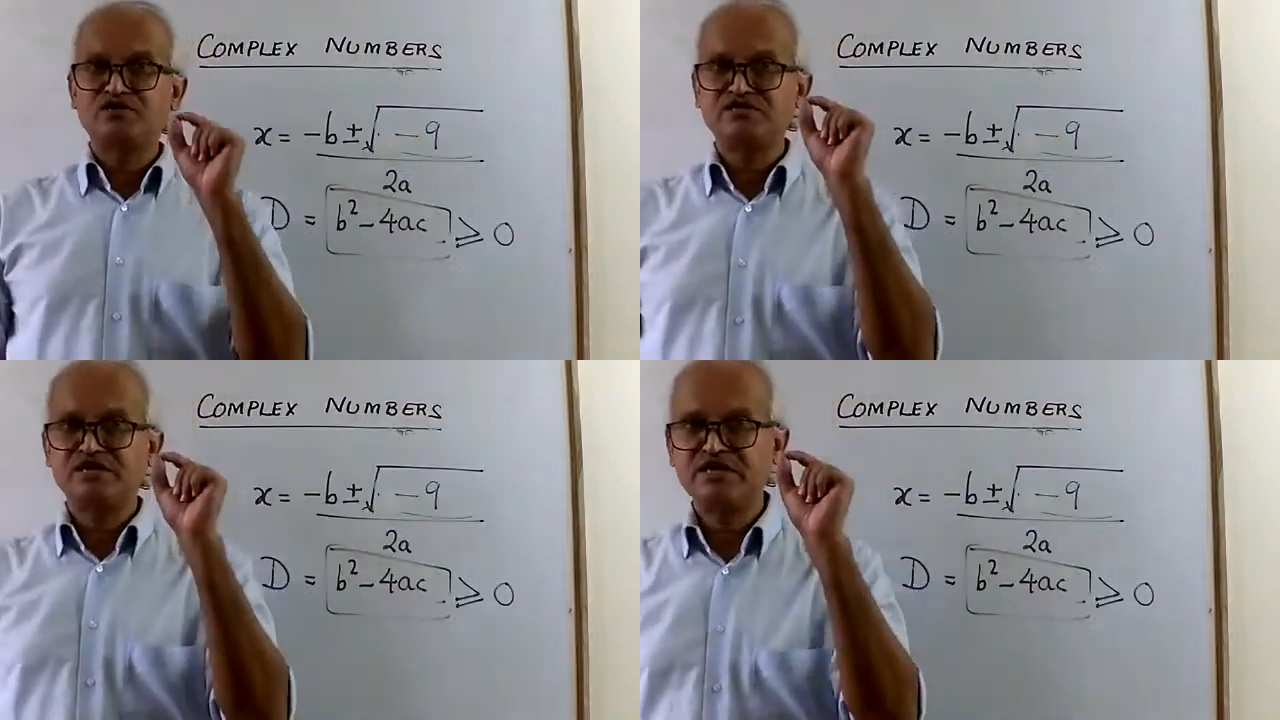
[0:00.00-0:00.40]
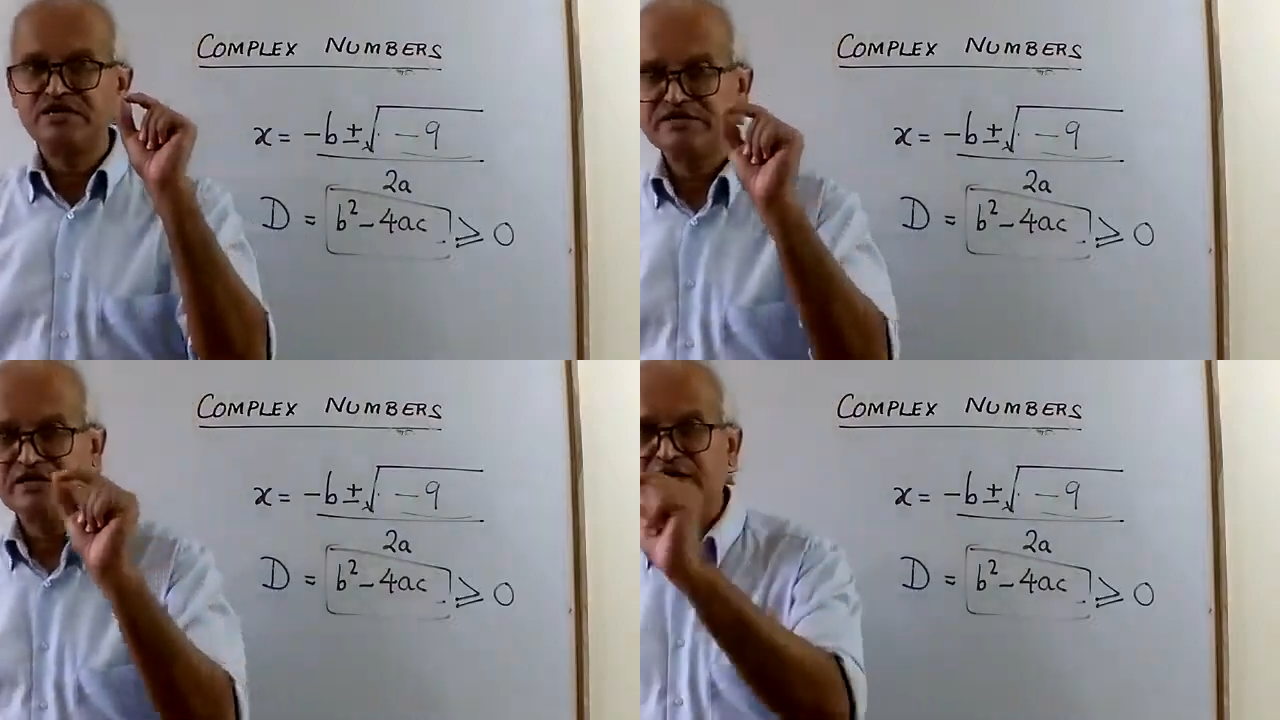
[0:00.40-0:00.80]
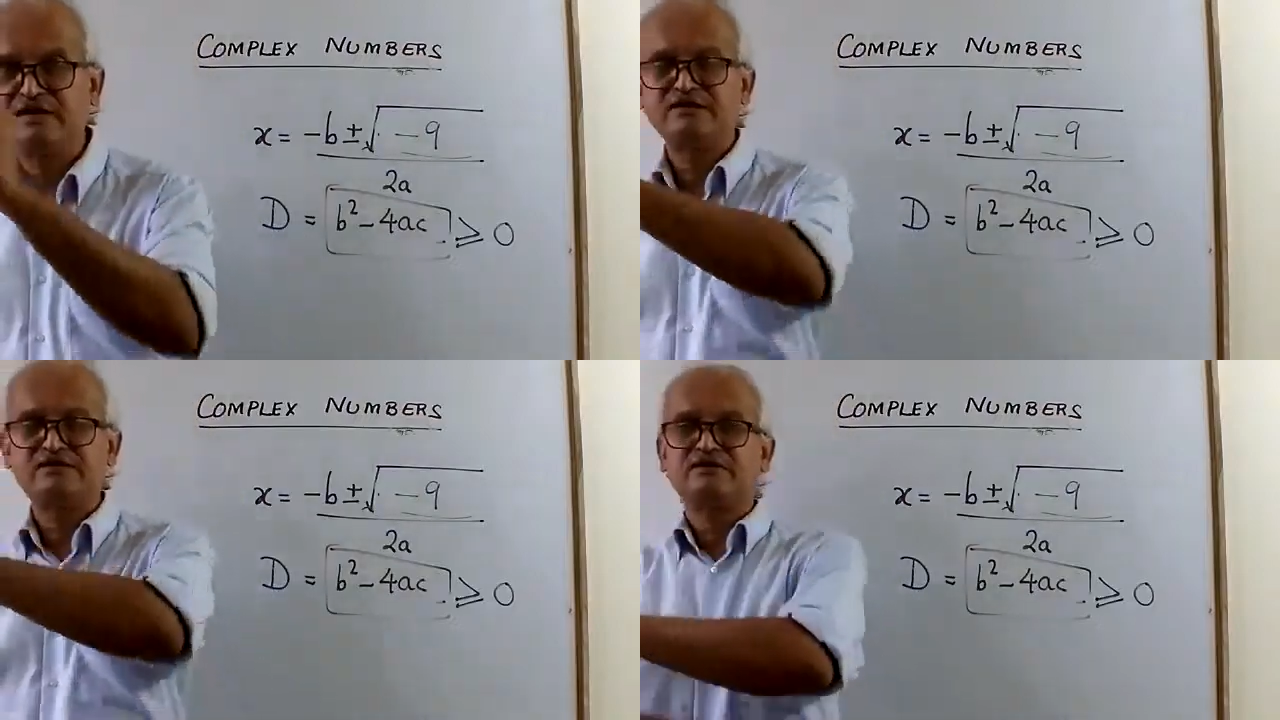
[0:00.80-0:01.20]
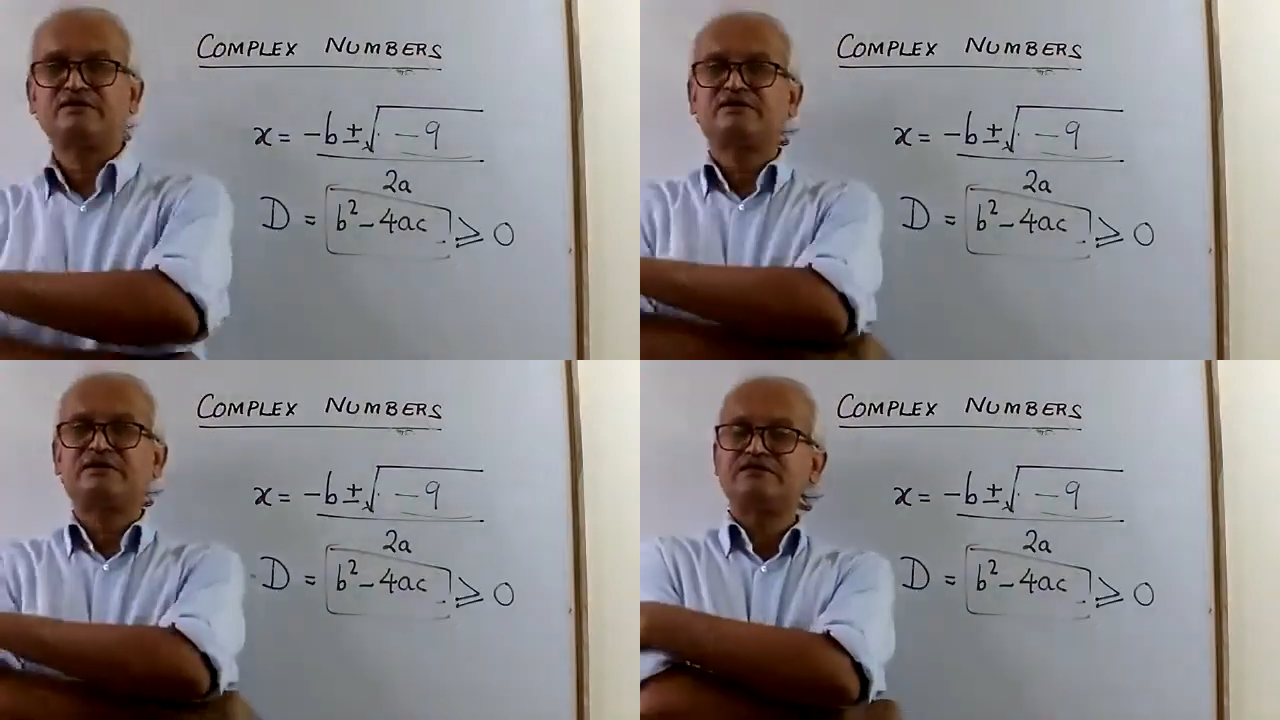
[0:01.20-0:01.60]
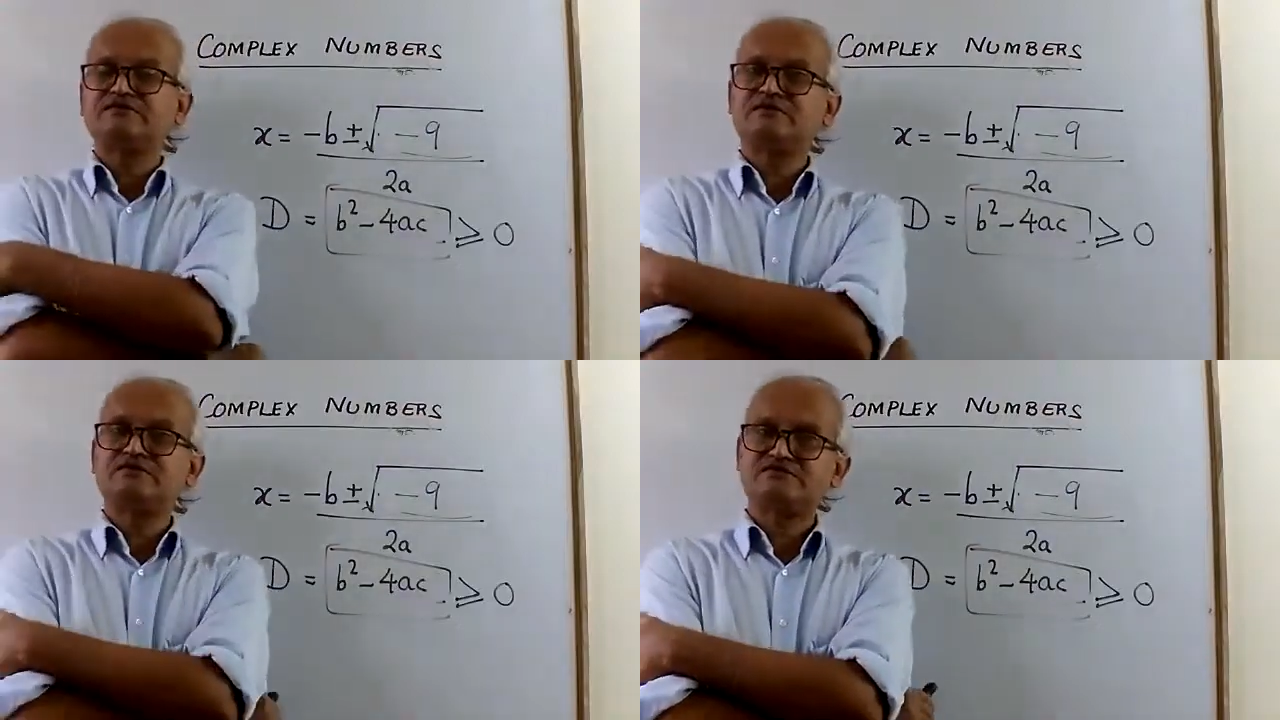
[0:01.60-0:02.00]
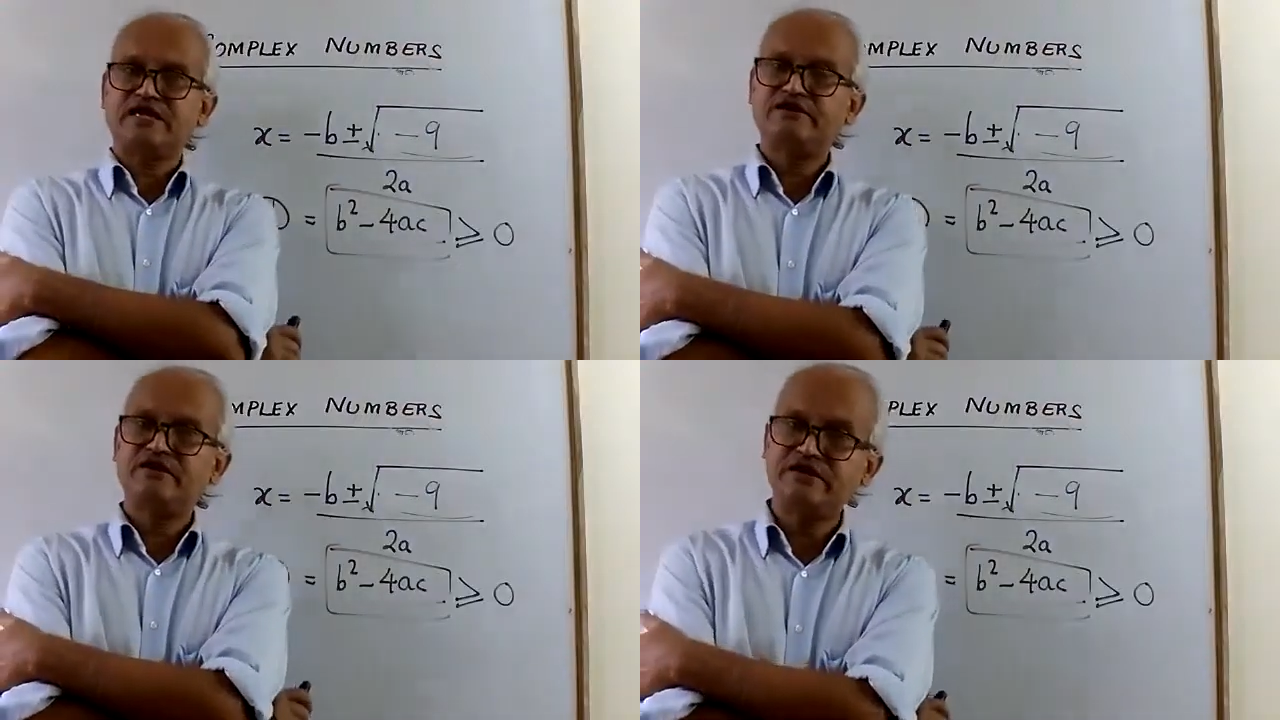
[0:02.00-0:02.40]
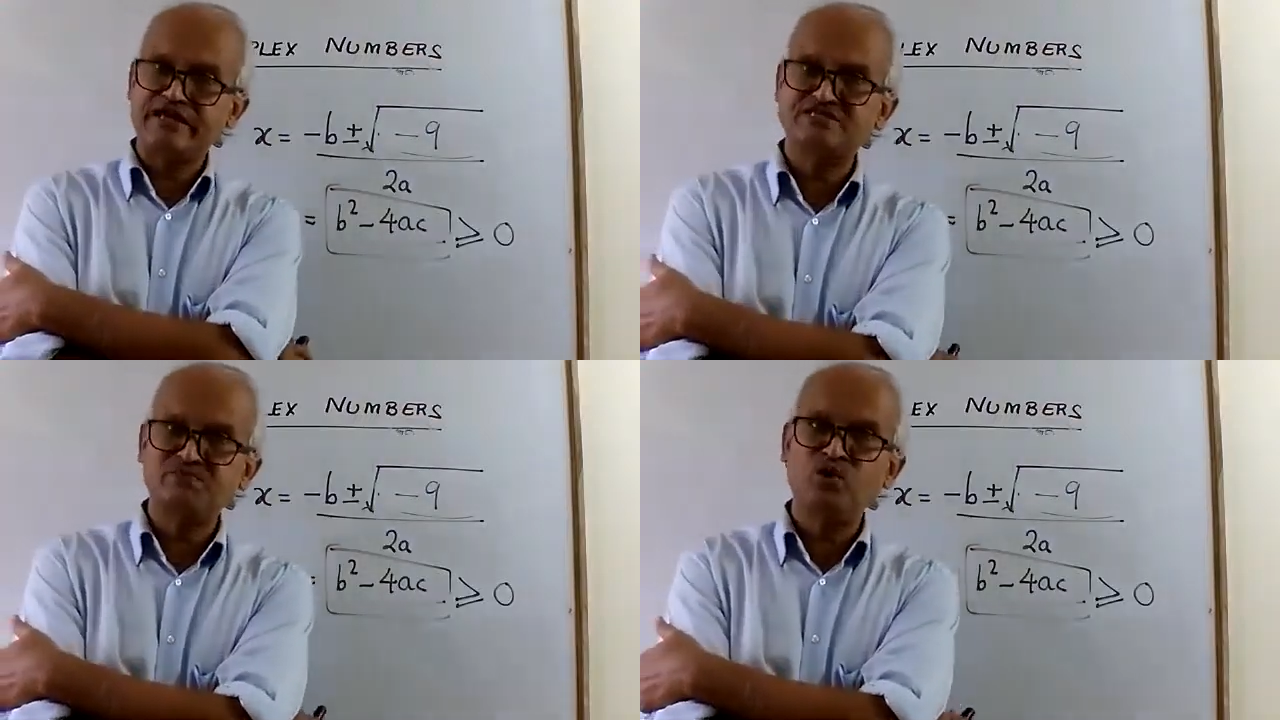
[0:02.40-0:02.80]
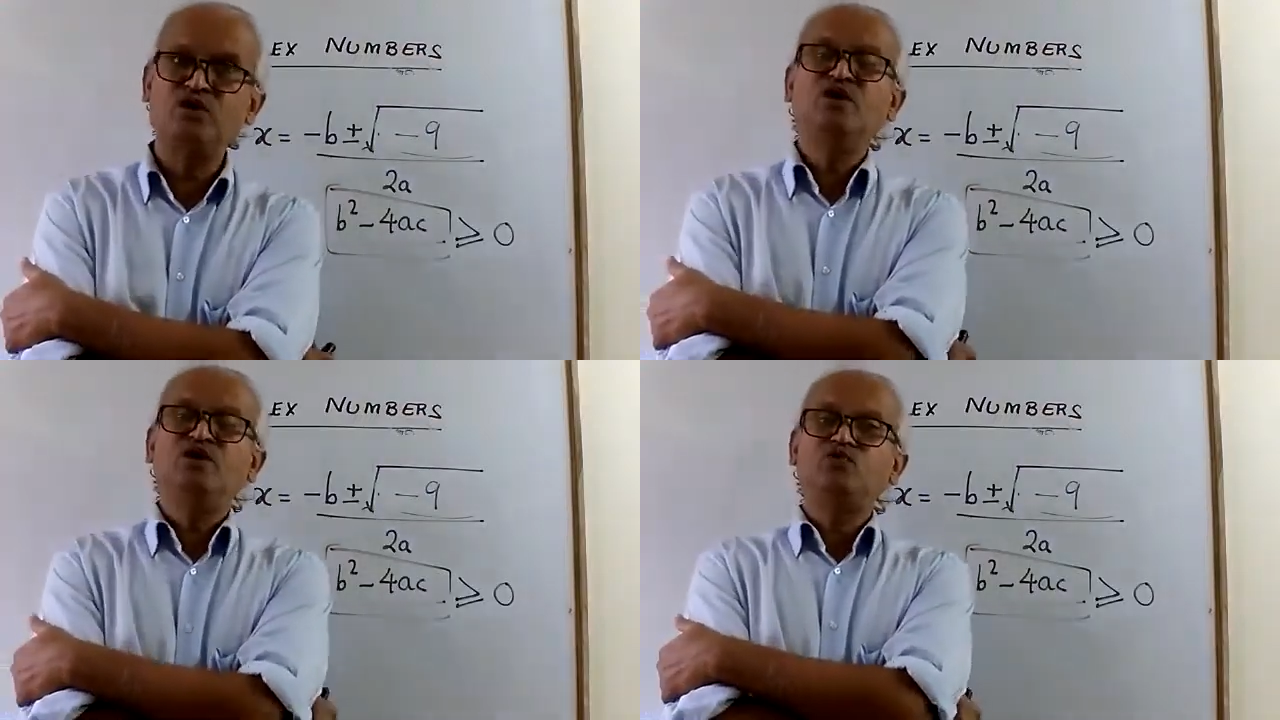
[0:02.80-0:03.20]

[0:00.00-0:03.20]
is written in the 10th standard textbook,